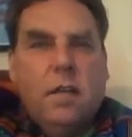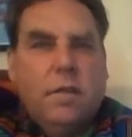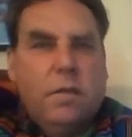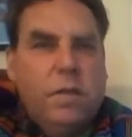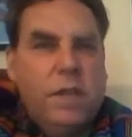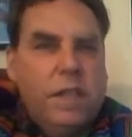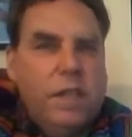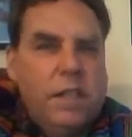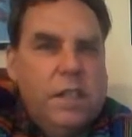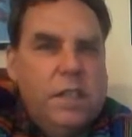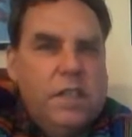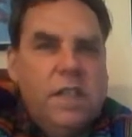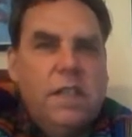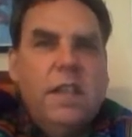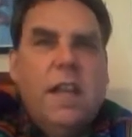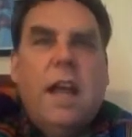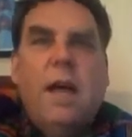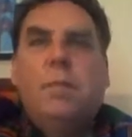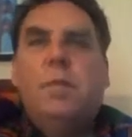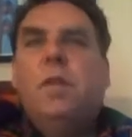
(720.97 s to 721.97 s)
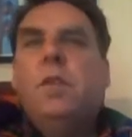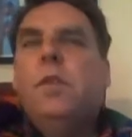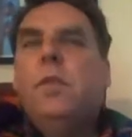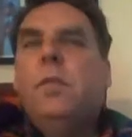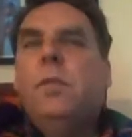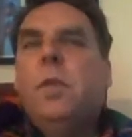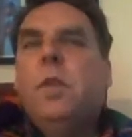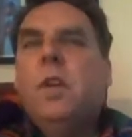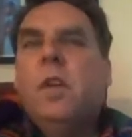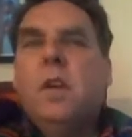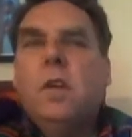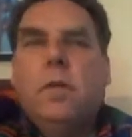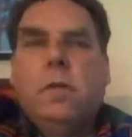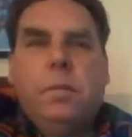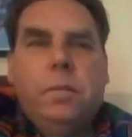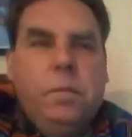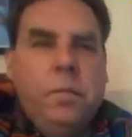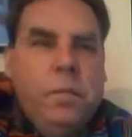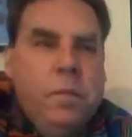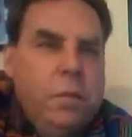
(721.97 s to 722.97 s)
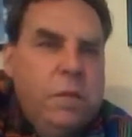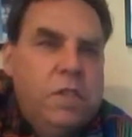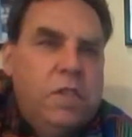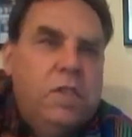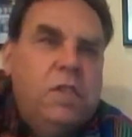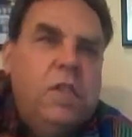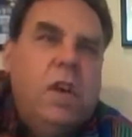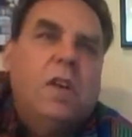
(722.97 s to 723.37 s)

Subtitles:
Venus and Neptune, which is